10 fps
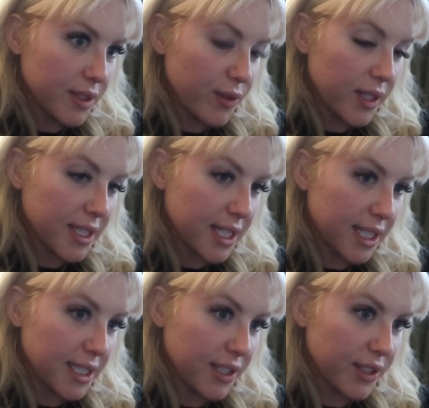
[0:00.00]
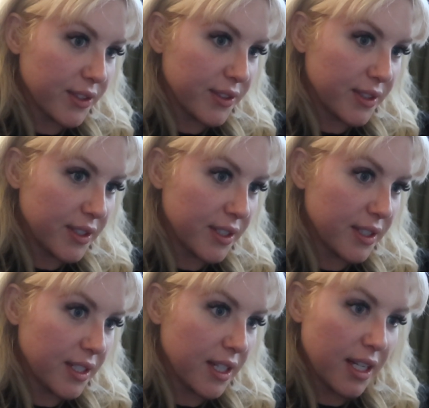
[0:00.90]
what else can I tell
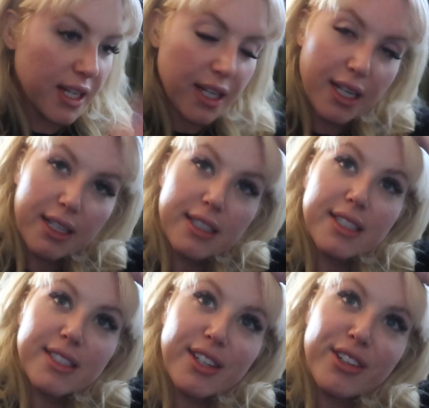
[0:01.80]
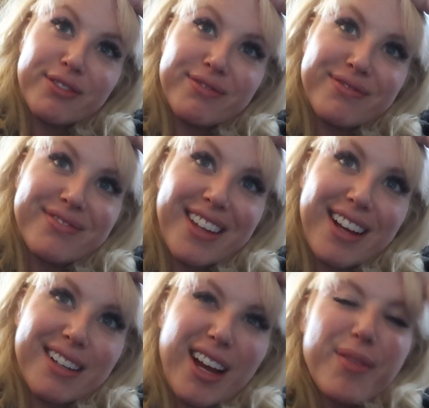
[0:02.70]
you? So
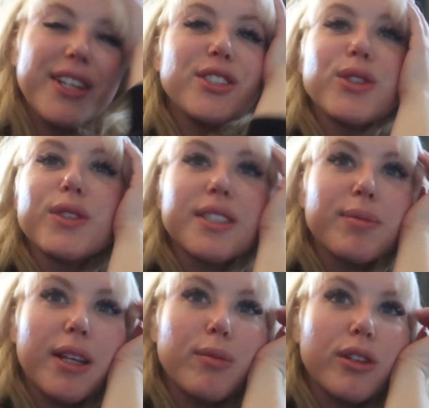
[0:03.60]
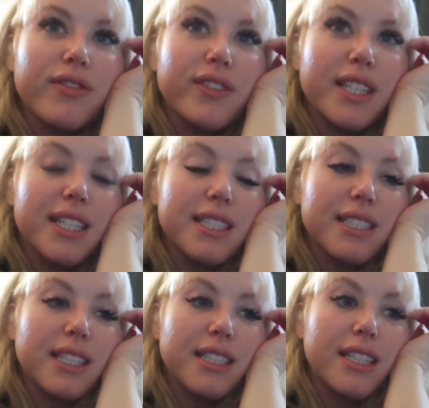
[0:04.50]
yeah, I might do some like more
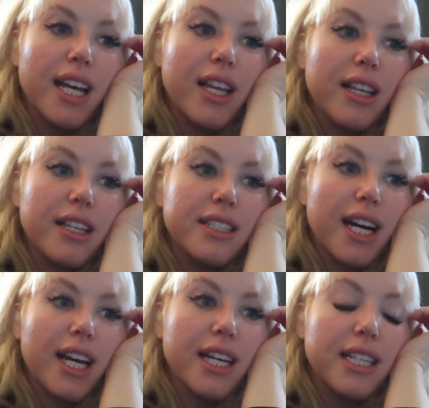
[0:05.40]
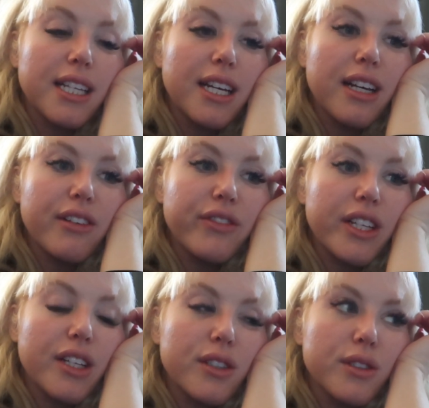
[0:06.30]
fitness and, and diet
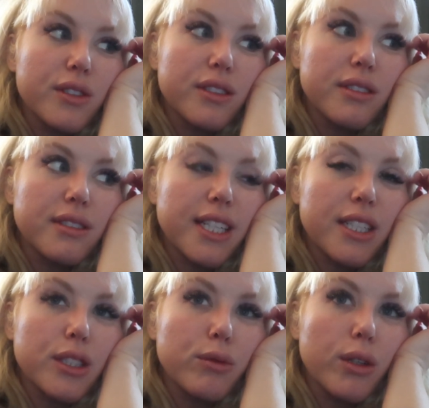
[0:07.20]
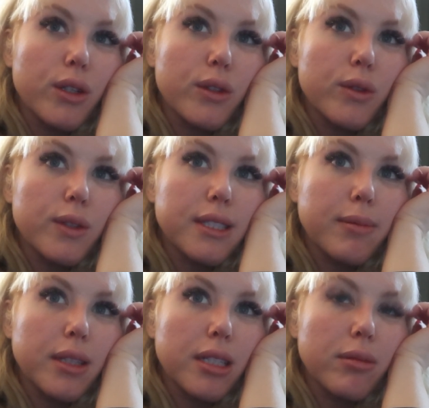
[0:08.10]
videos down the road once I'm a